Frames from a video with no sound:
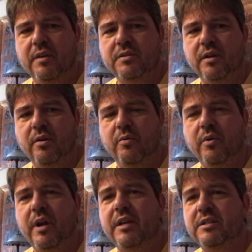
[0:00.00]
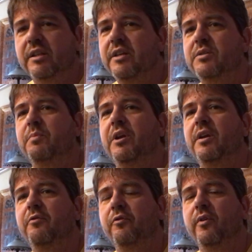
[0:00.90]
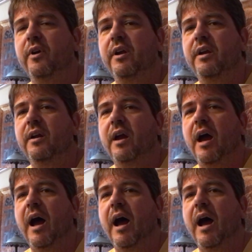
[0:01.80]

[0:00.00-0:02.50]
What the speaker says: So Craigslist being free,